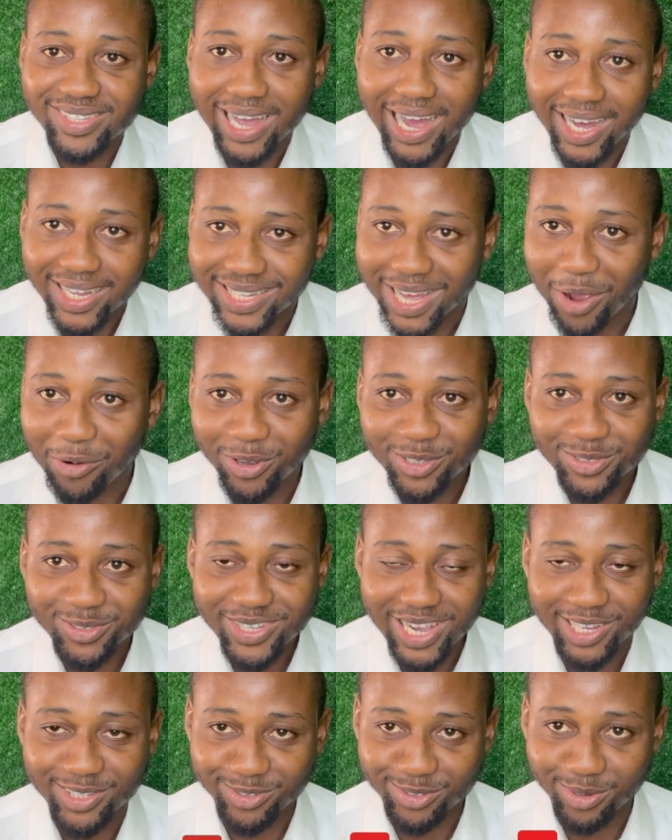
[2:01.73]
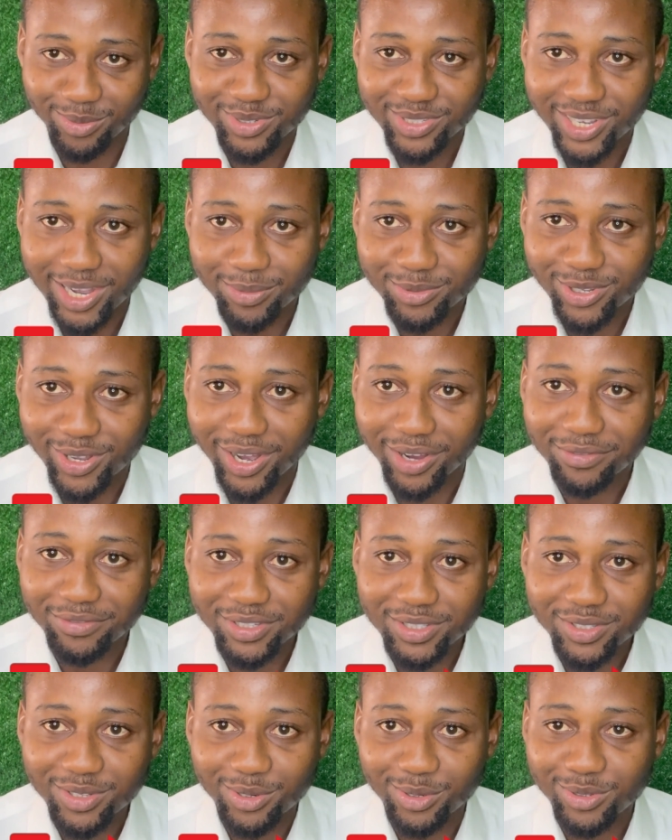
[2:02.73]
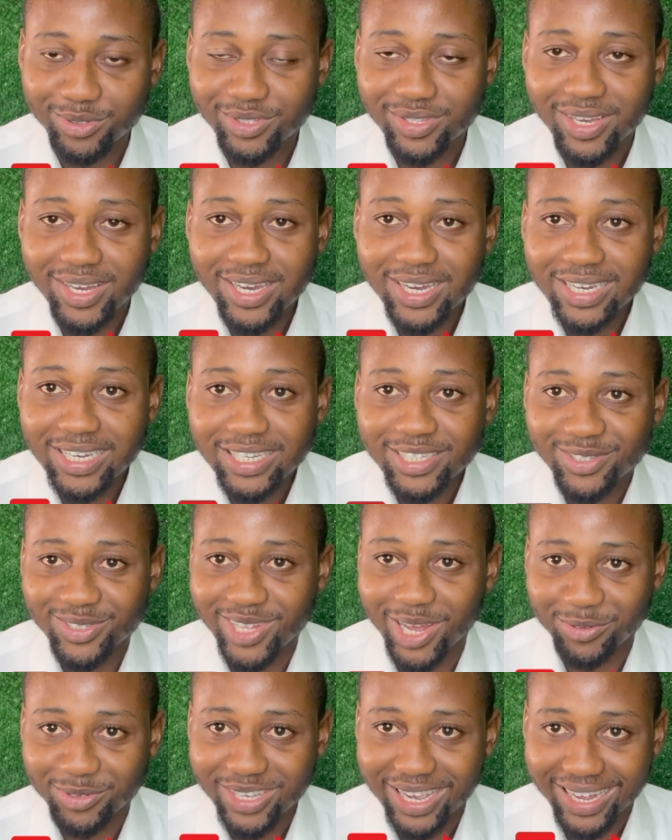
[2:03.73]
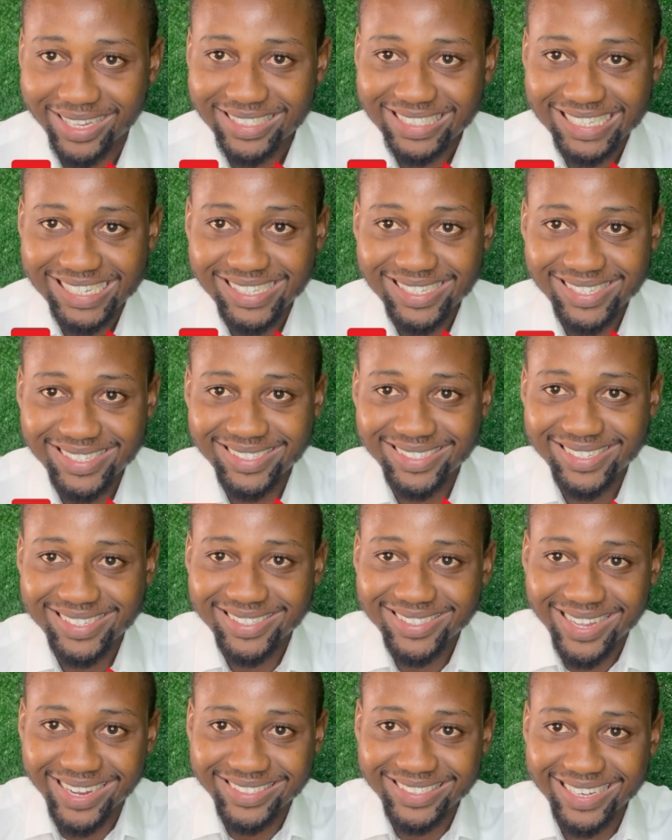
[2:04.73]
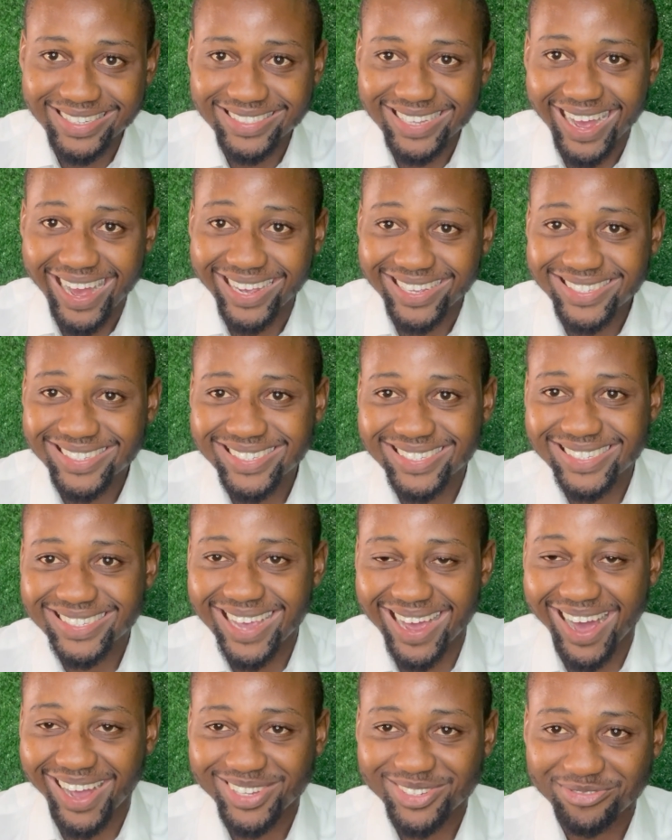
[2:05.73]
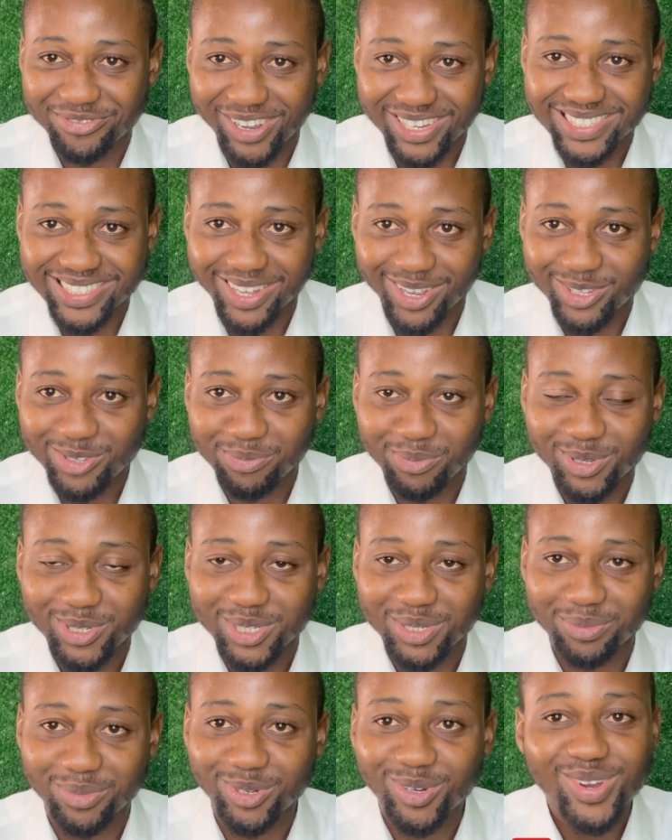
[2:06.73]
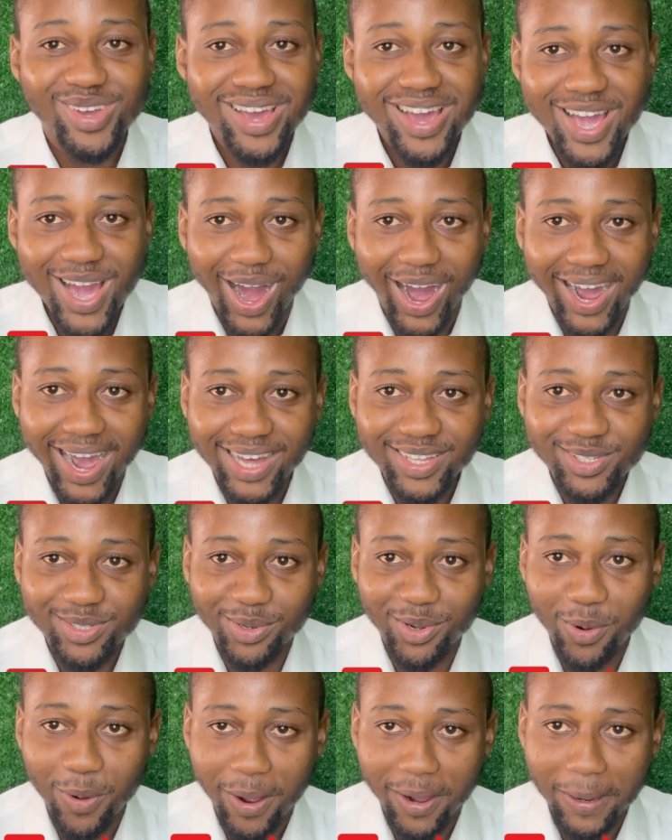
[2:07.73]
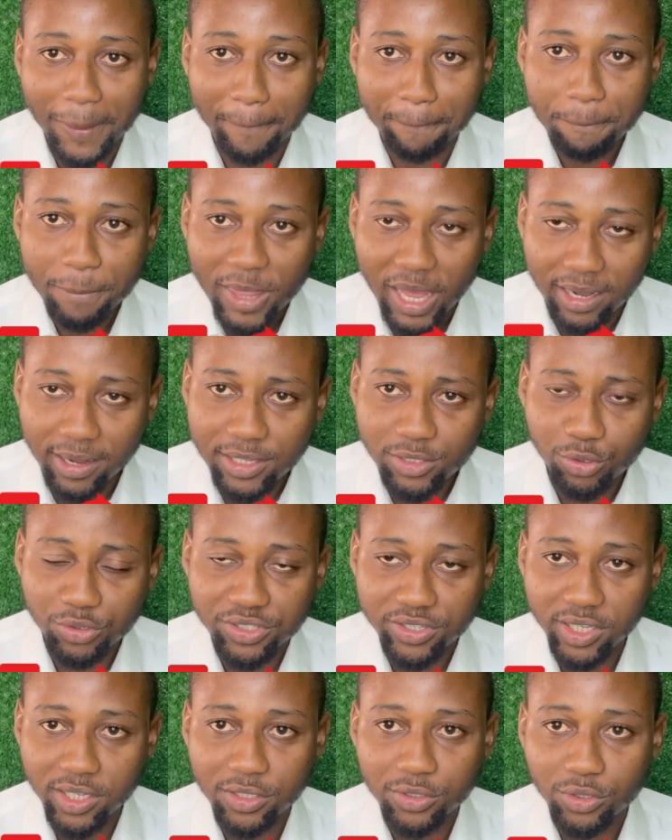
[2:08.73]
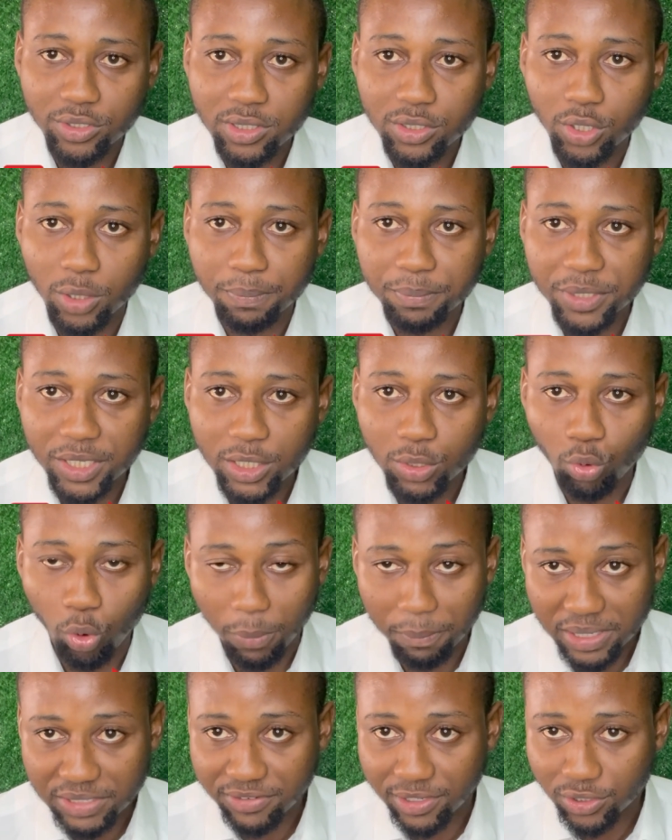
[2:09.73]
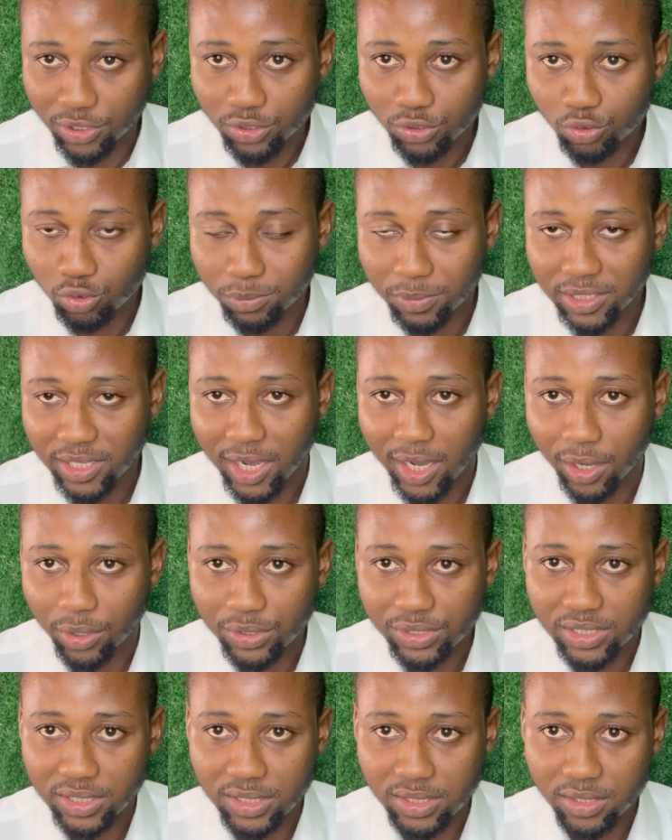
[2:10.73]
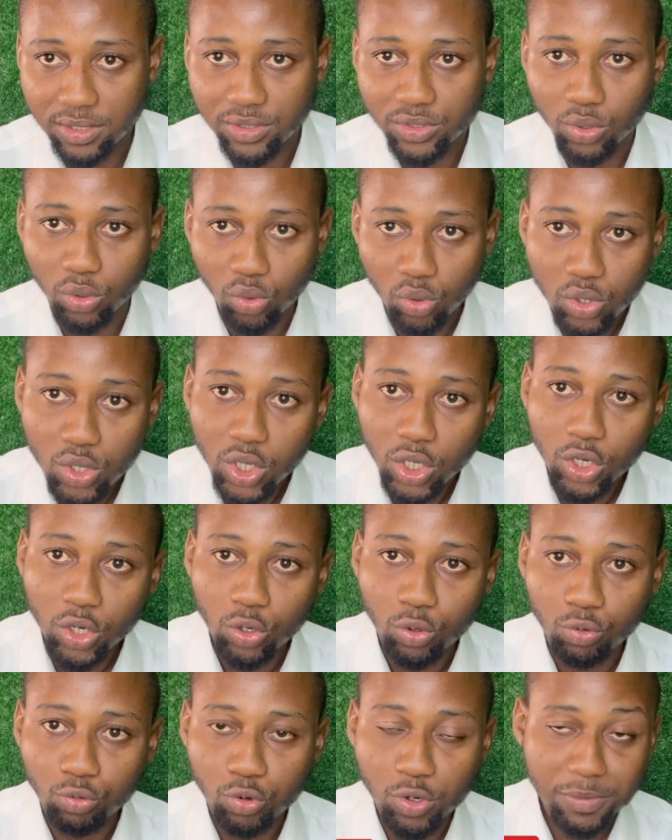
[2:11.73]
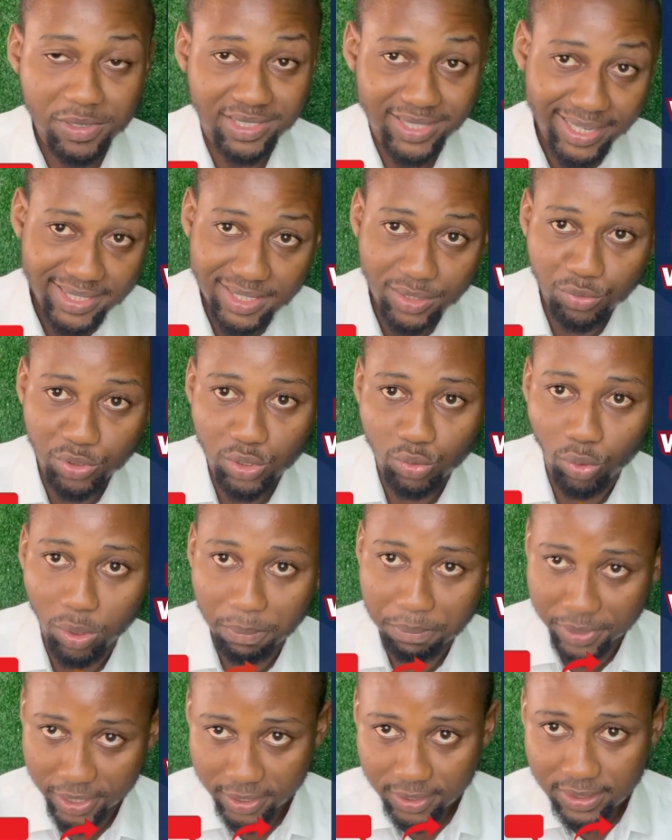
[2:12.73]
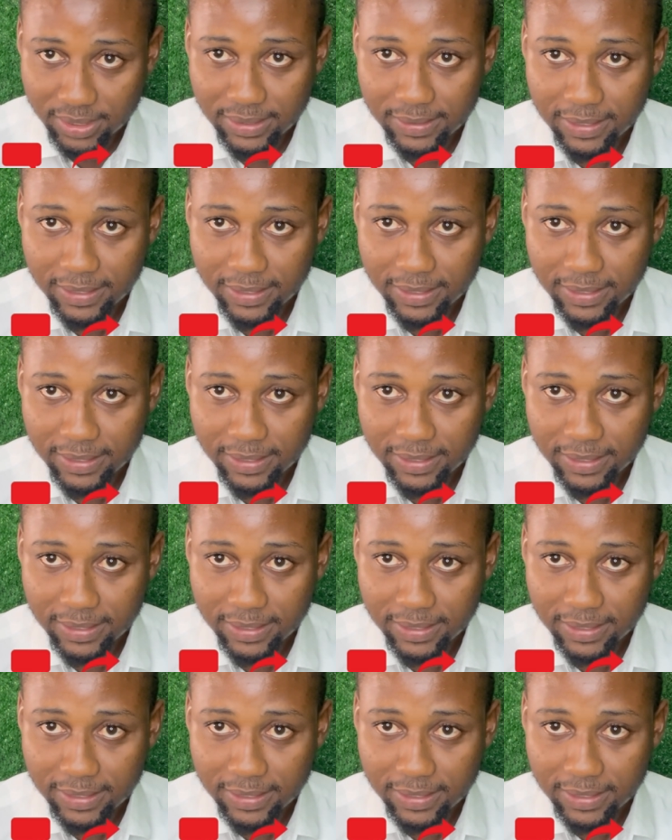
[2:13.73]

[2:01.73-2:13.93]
And I want you guys to subscribe to our videos so that we can hit this target as fast as possible. All right, so let's go straight into the topic: one bed versus two bed houses. So we'll be starting with one bed